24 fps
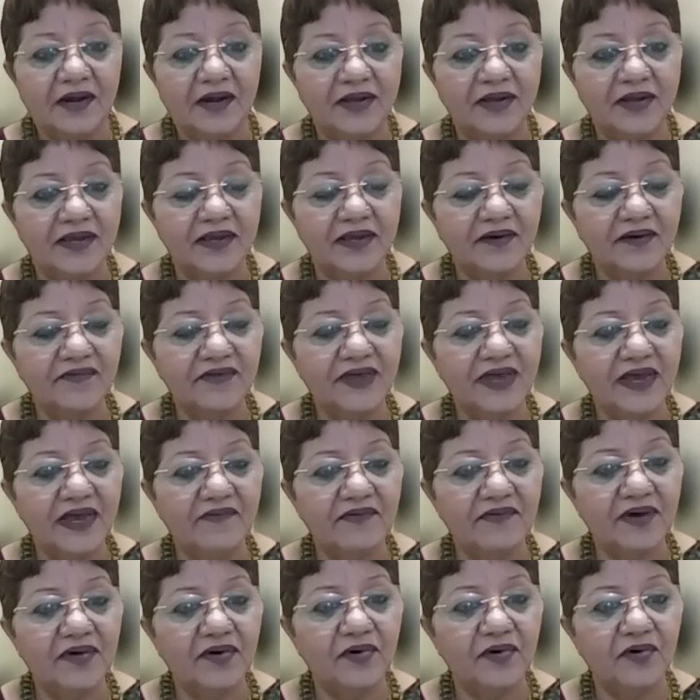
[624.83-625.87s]
Now, here
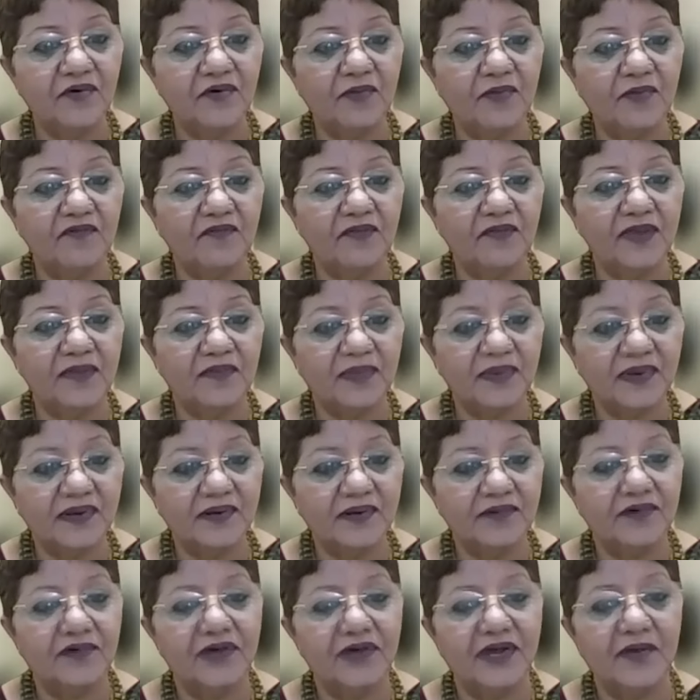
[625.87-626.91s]
we have a group of
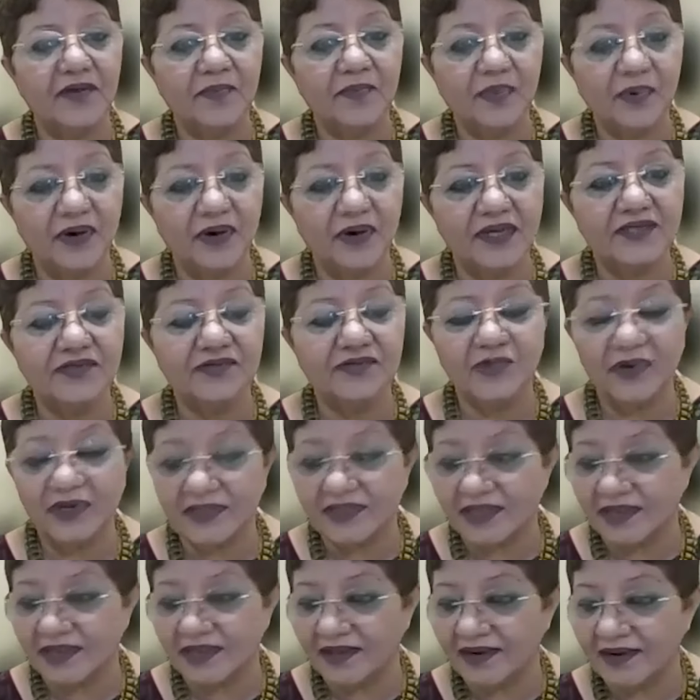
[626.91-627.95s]
people, employees
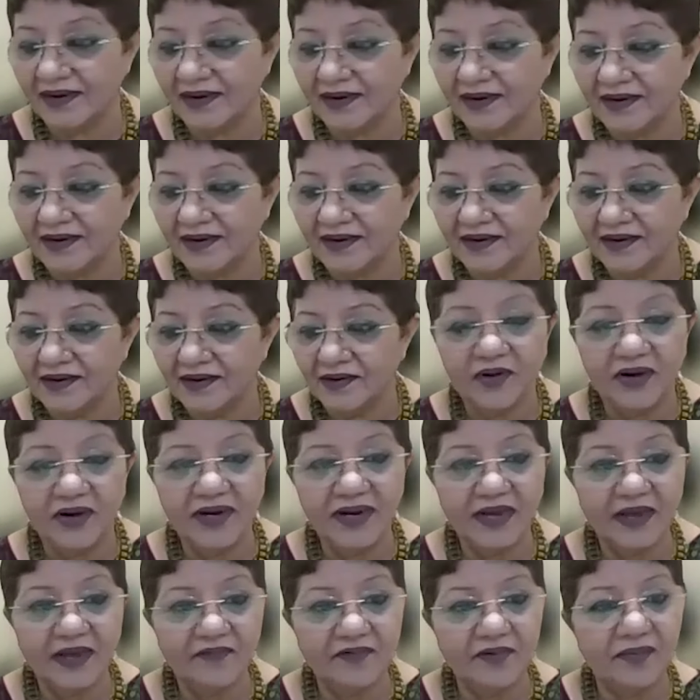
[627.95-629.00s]
who are there, who may
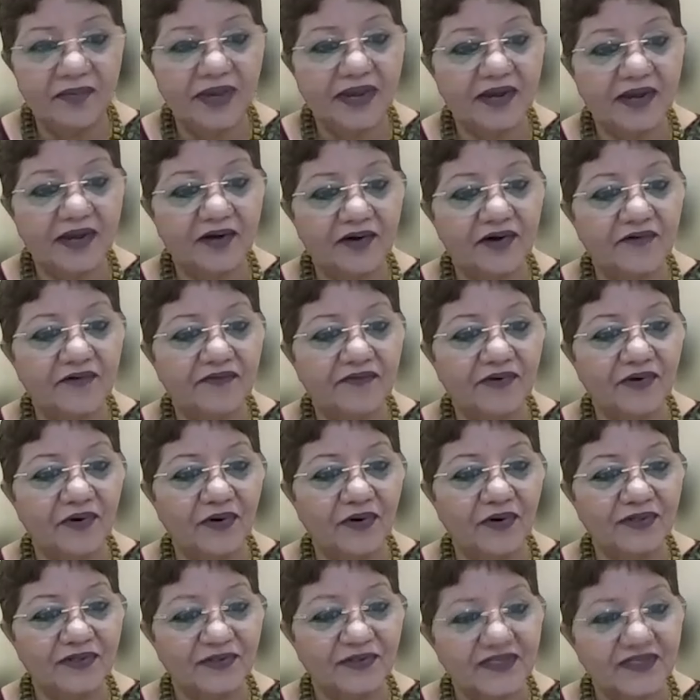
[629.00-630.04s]
not have a background of
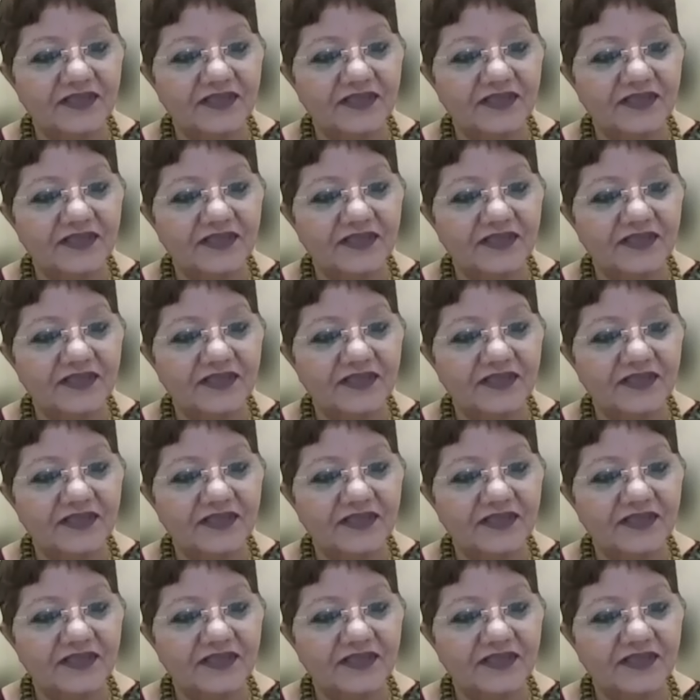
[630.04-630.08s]
law.